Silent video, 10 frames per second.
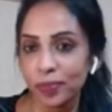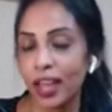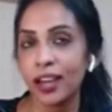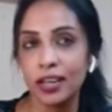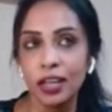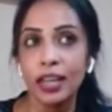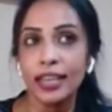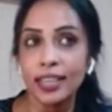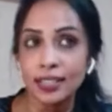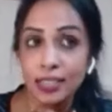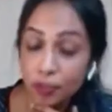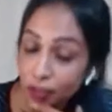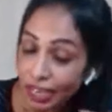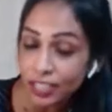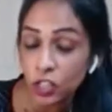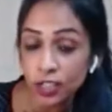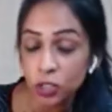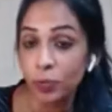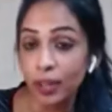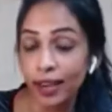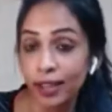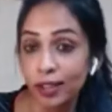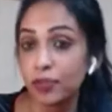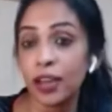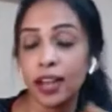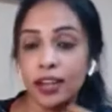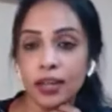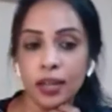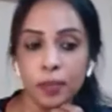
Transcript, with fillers: And it has definitely changed my life. And